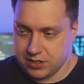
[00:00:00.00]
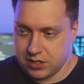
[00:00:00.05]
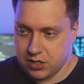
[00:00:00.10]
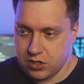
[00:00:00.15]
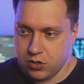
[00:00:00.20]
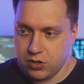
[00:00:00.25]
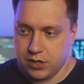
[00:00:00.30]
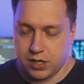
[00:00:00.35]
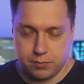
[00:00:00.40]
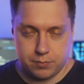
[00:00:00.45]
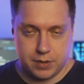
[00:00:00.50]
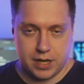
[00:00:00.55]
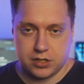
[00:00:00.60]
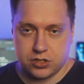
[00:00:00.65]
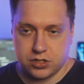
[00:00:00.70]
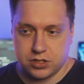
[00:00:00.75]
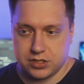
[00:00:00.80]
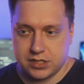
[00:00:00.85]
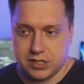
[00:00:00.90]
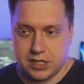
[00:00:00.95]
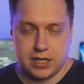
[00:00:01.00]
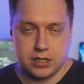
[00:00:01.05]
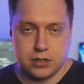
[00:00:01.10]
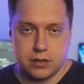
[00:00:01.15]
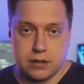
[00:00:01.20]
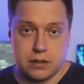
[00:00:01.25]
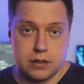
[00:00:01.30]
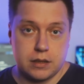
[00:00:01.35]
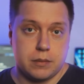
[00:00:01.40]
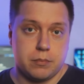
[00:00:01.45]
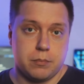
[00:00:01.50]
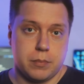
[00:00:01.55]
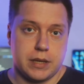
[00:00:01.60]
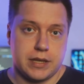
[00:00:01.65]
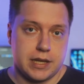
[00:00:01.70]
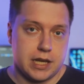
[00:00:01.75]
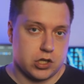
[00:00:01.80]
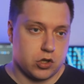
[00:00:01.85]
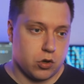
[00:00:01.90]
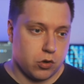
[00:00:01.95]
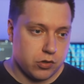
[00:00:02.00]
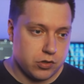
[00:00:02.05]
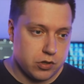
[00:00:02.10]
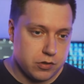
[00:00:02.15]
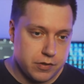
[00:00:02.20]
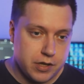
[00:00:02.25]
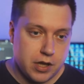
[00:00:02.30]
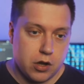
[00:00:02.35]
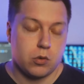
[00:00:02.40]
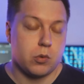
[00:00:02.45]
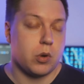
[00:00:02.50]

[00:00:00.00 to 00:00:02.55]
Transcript: security patches. But they don't reveal